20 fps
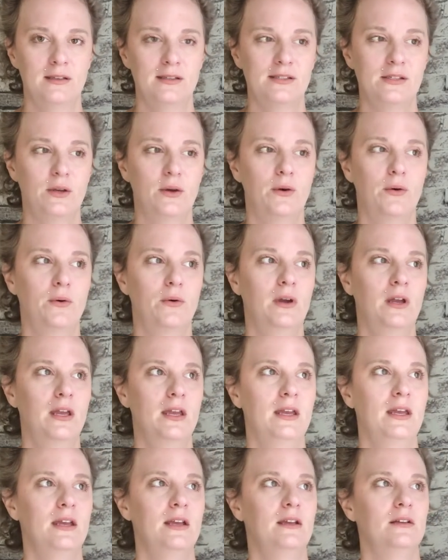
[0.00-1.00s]
So
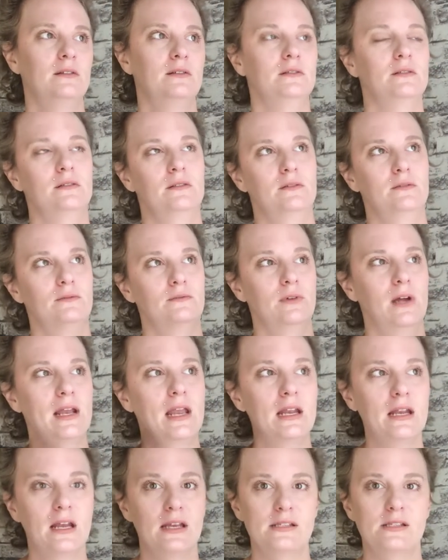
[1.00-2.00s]

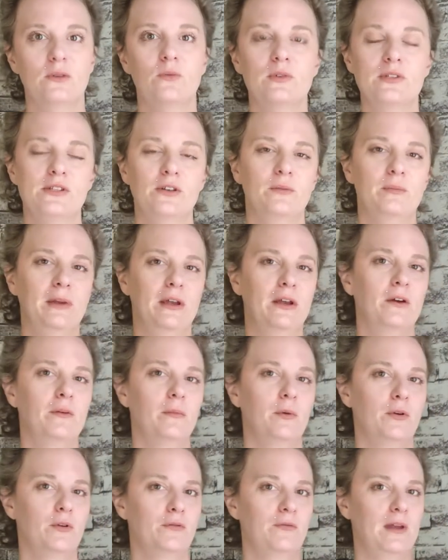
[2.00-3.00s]
recognizing what's your
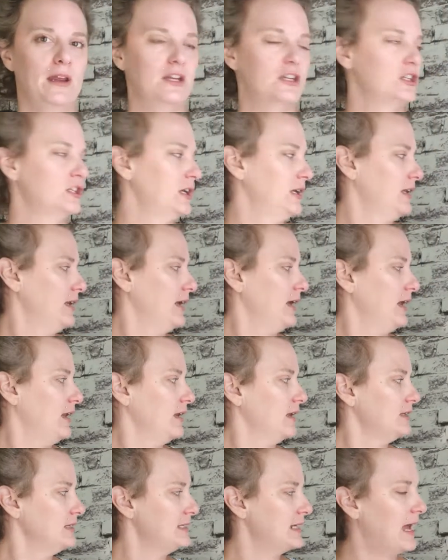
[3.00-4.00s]
bigger motivation
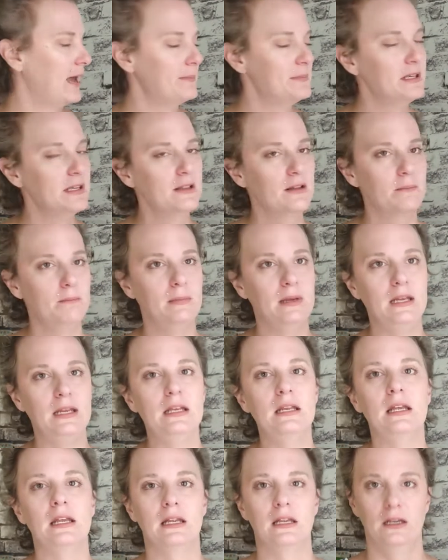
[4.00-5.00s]
and adapting the
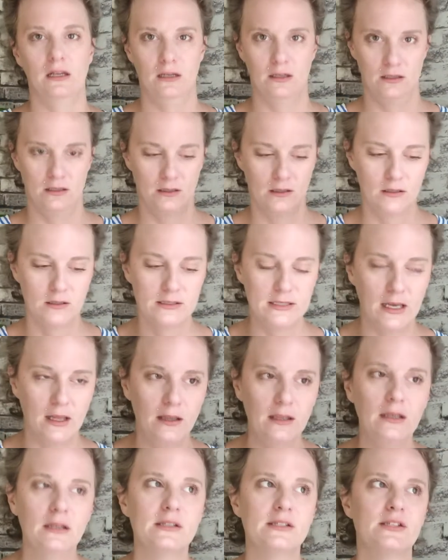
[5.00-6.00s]
meaning,
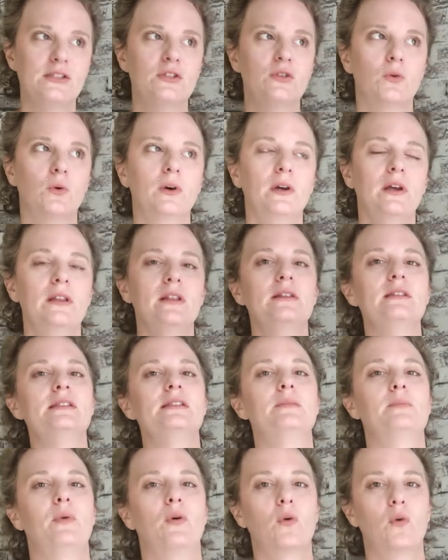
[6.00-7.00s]
telling a story that
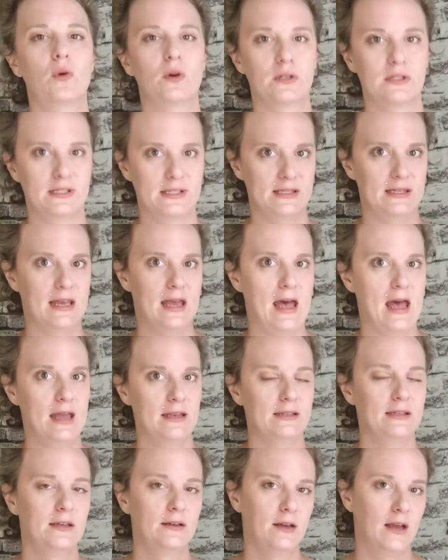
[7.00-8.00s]
supports
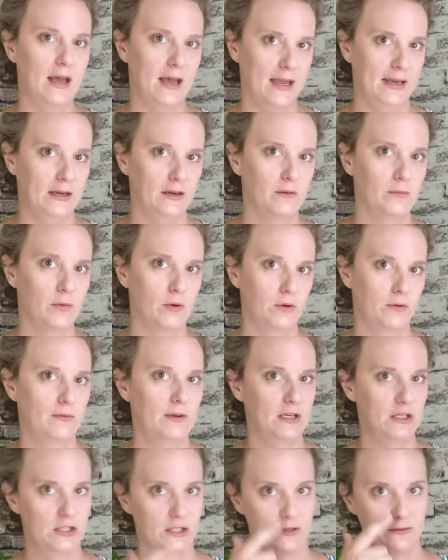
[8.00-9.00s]
that higher
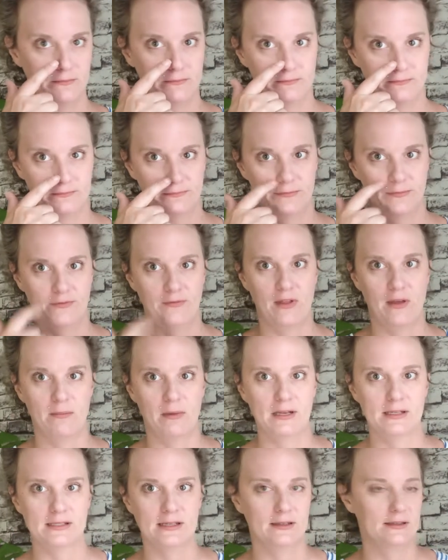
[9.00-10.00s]
motivation, if
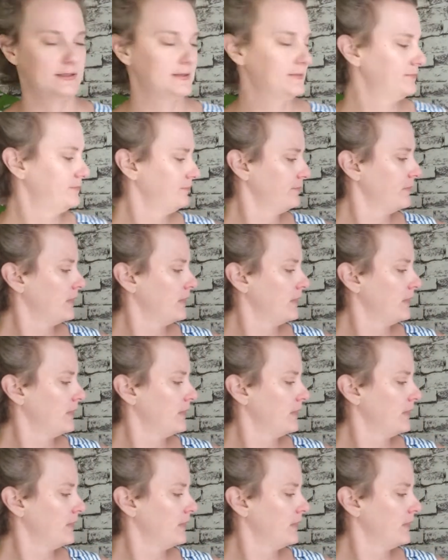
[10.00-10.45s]
that makes sense.